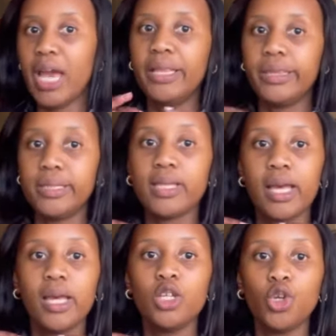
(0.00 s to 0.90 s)
And this
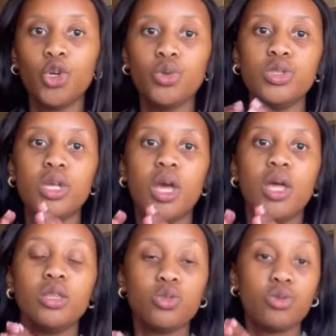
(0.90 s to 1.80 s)
includes,
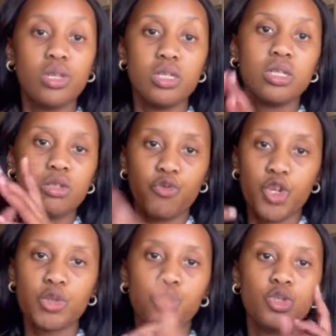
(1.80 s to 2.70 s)
so this is
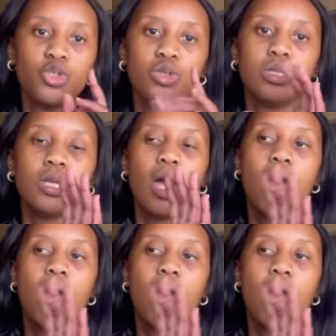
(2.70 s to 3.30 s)
fresh produce,